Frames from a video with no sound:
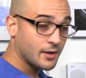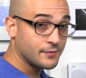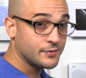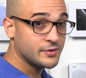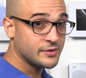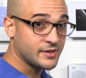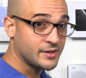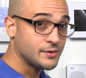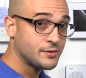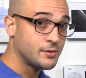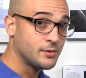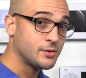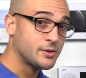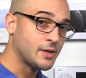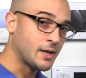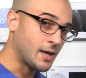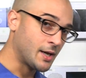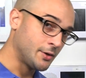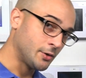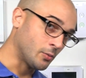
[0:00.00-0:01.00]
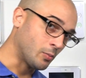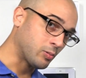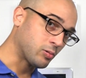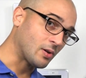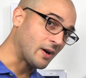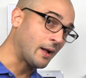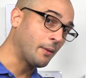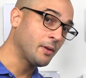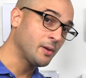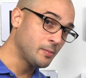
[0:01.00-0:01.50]
of sensors, and you'll
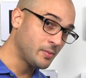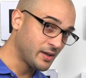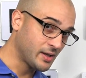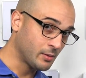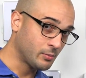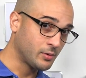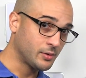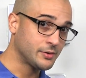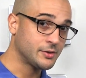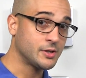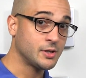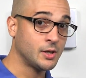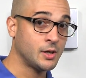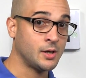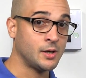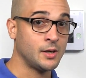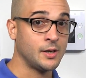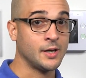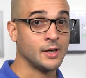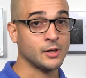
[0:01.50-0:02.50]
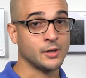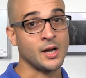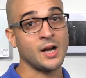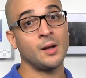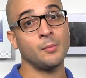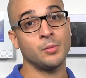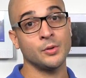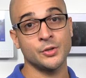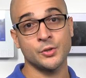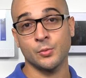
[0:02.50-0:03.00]
probably be able to
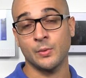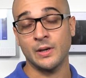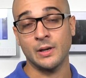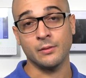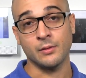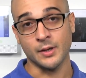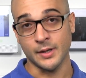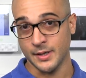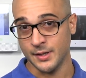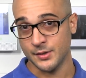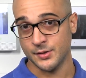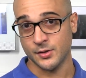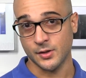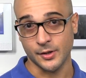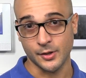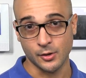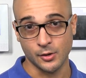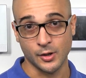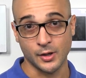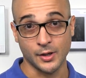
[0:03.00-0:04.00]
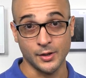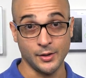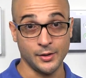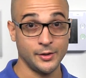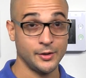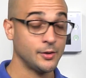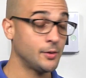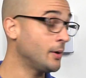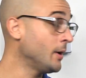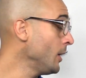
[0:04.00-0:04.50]
accomplish whatever install you're looking to
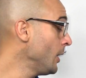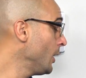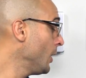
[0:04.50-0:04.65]
do